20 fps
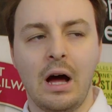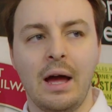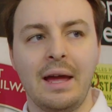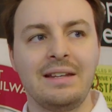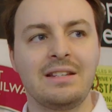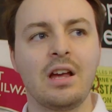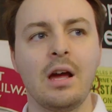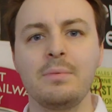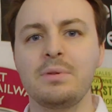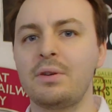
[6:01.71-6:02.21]

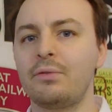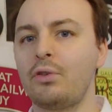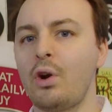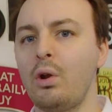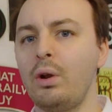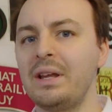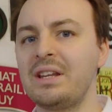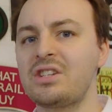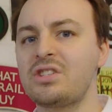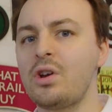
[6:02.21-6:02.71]
In terms of
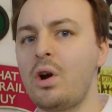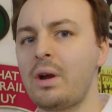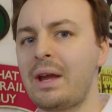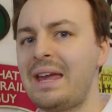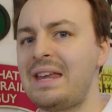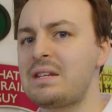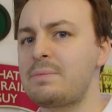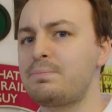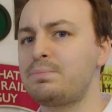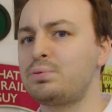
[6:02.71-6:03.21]
rolling stock,
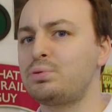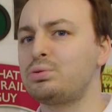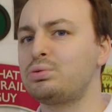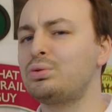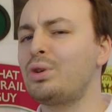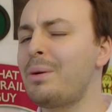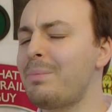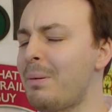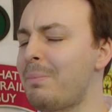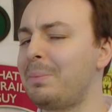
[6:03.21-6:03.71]
it's
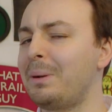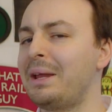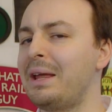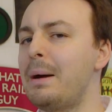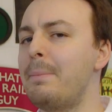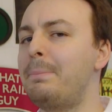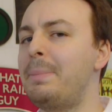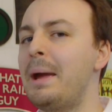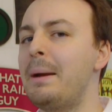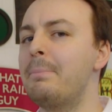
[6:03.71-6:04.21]
probably
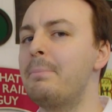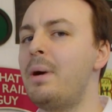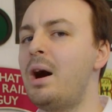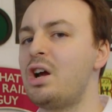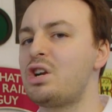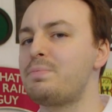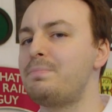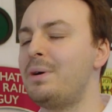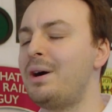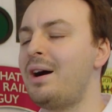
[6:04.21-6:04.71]
a bit
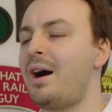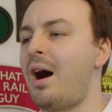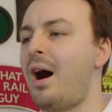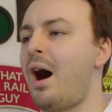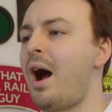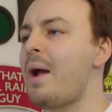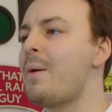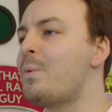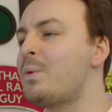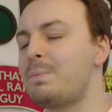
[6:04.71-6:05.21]
much, but
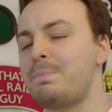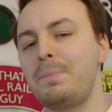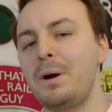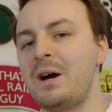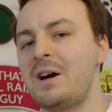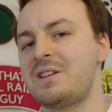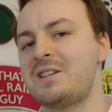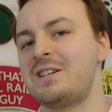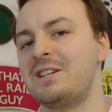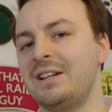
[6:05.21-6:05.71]
I would
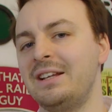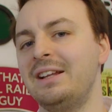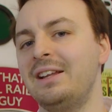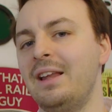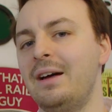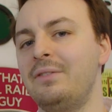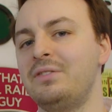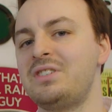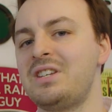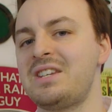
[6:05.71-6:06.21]
personally
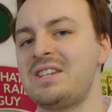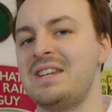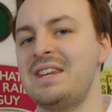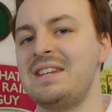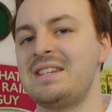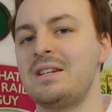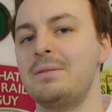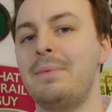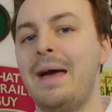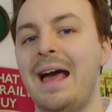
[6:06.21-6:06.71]
love to
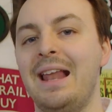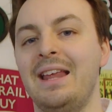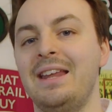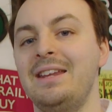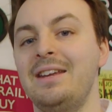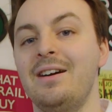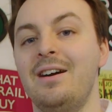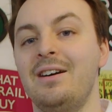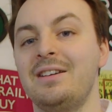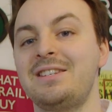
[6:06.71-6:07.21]
see some
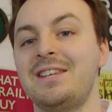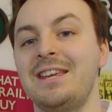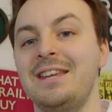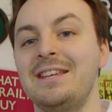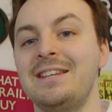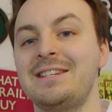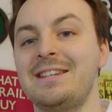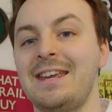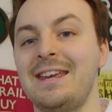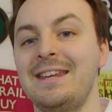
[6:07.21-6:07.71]
LNER
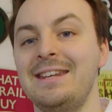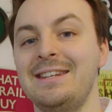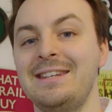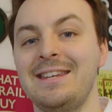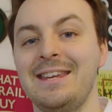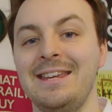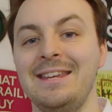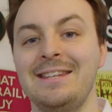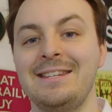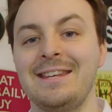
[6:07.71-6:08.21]
teaks in
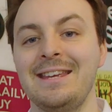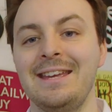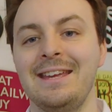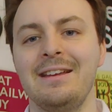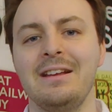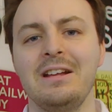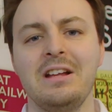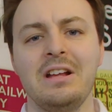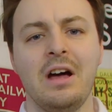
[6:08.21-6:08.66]
TT.